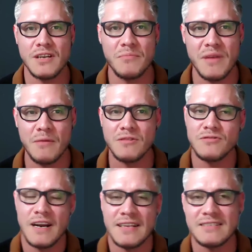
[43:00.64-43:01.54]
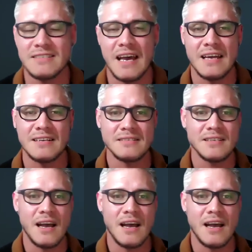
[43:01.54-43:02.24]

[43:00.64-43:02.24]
going to be able to track the status